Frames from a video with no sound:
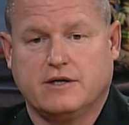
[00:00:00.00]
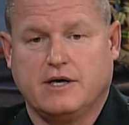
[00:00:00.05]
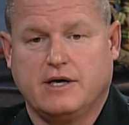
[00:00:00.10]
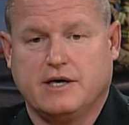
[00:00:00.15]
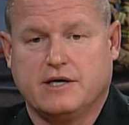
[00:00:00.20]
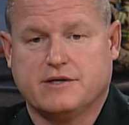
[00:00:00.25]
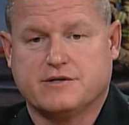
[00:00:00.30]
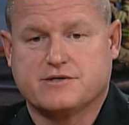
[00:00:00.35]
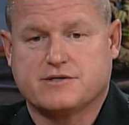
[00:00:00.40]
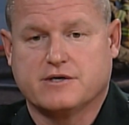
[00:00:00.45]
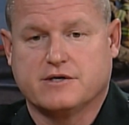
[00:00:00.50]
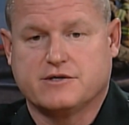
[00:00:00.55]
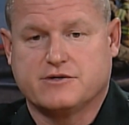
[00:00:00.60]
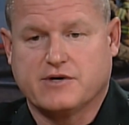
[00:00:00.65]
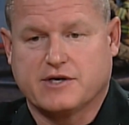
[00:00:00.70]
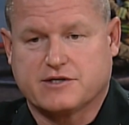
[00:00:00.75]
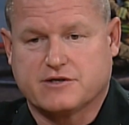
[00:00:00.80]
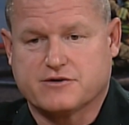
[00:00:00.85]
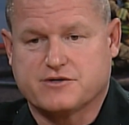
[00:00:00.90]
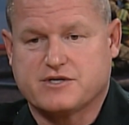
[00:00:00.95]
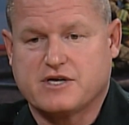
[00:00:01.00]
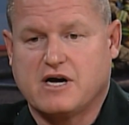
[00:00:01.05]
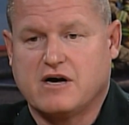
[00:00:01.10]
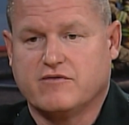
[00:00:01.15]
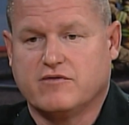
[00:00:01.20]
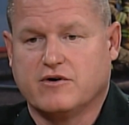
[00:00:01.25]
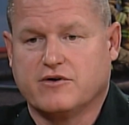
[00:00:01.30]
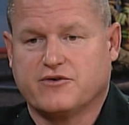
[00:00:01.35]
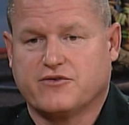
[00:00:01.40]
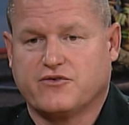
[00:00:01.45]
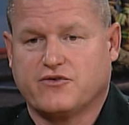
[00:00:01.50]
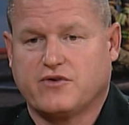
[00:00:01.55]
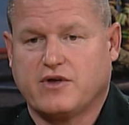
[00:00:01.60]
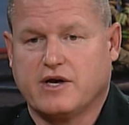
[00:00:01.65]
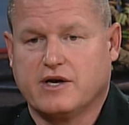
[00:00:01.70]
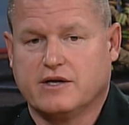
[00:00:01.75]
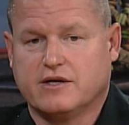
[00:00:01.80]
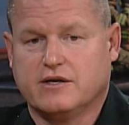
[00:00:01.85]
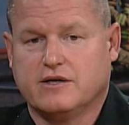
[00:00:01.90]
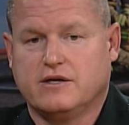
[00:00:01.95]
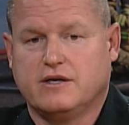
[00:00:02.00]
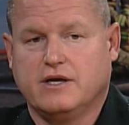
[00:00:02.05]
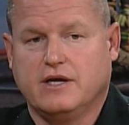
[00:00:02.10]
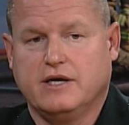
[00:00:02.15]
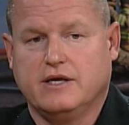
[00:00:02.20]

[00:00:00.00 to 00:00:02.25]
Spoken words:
As Director Salvo stated,